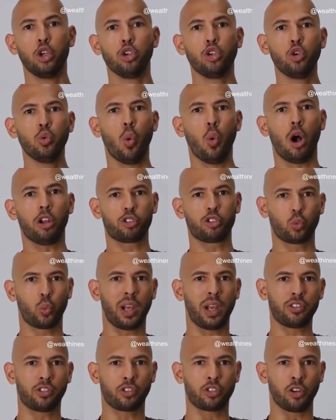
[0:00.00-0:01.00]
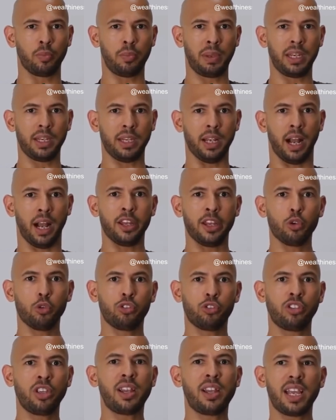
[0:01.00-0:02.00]
You watch Western media and you
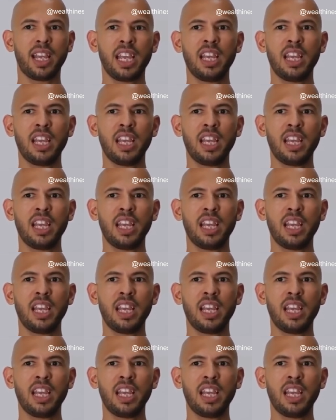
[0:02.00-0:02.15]
see that